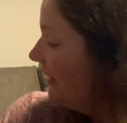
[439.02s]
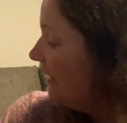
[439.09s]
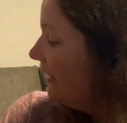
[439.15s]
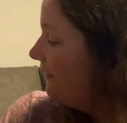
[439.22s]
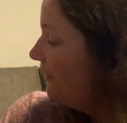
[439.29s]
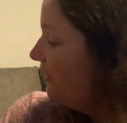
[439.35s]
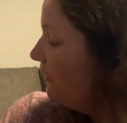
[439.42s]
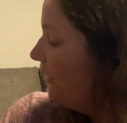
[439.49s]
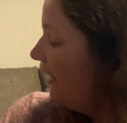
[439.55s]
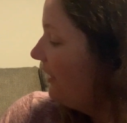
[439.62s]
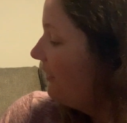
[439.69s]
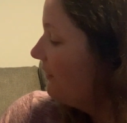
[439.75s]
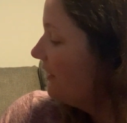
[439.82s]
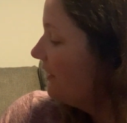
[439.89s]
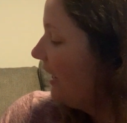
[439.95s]
If you had
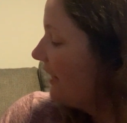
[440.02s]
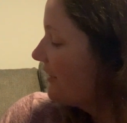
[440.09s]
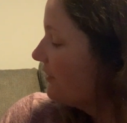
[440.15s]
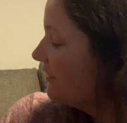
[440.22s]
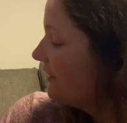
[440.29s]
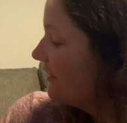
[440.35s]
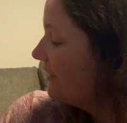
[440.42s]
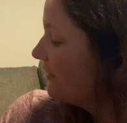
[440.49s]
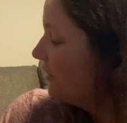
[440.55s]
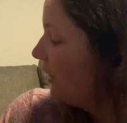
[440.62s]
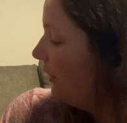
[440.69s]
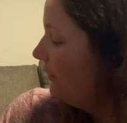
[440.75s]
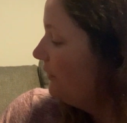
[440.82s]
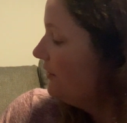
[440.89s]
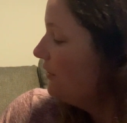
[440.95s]
a rhinoceros's
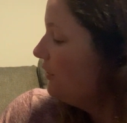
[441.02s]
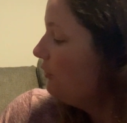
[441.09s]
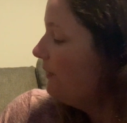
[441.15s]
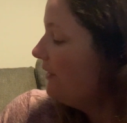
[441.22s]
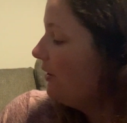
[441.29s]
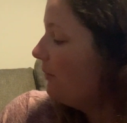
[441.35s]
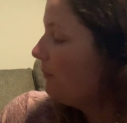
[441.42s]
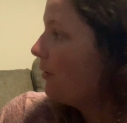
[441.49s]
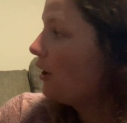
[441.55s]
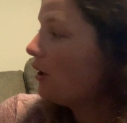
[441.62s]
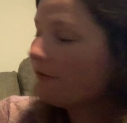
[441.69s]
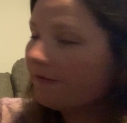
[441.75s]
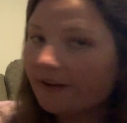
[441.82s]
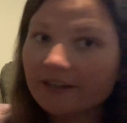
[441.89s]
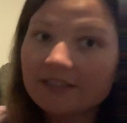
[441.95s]
nose, you'd be the
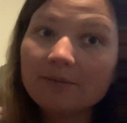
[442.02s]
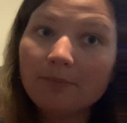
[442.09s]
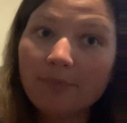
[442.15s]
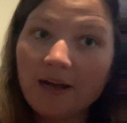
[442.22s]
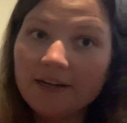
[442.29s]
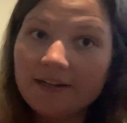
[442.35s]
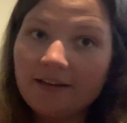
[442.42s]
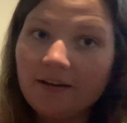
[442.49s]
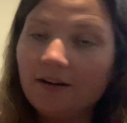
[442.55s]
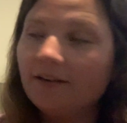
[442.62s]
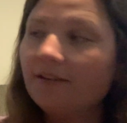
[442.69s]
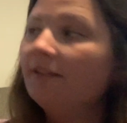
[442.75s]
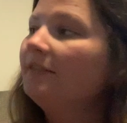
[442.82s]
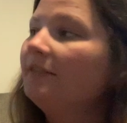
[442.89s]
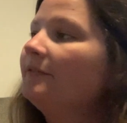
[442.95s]
perfect bodyguard.